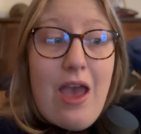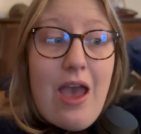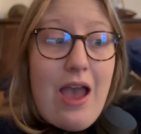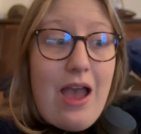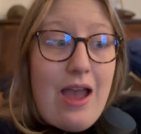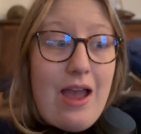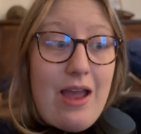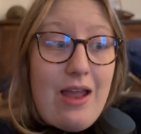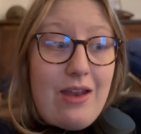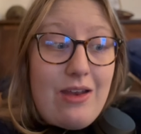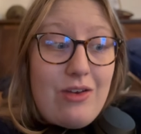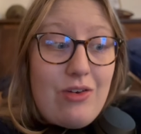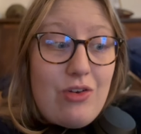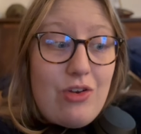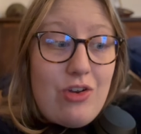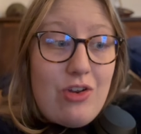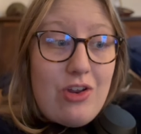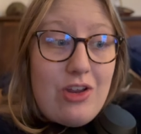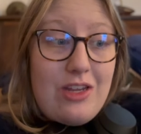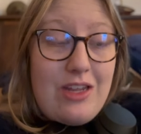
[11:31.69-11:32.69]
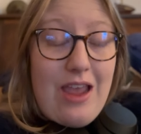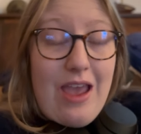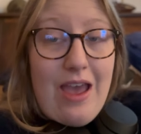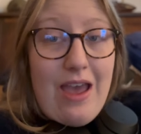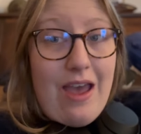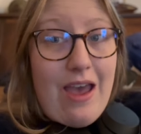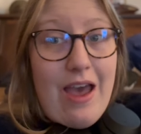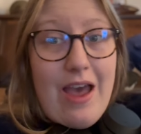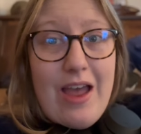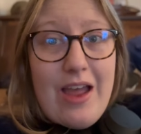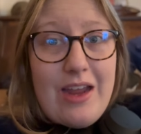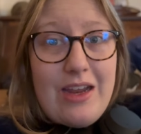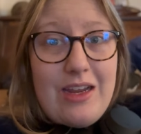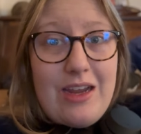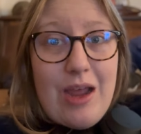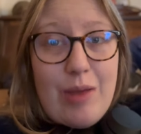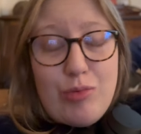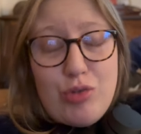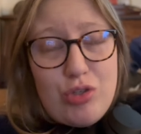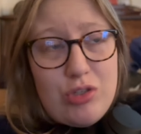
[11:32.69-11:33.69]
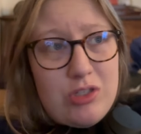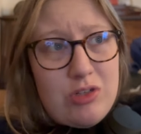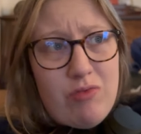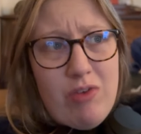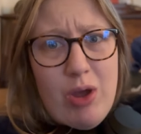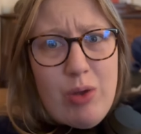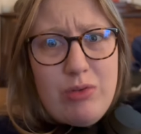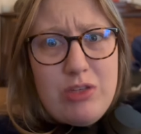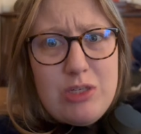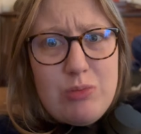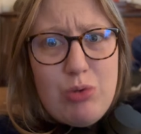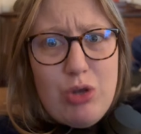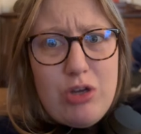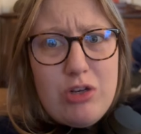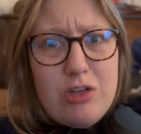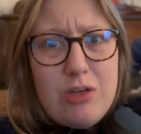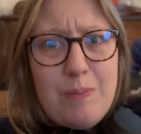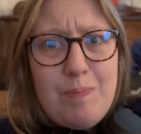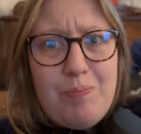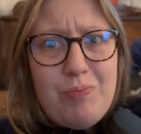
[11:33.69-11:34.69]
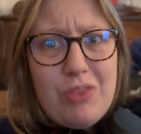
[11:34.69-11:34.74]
And yeah, I absolutely devour this book.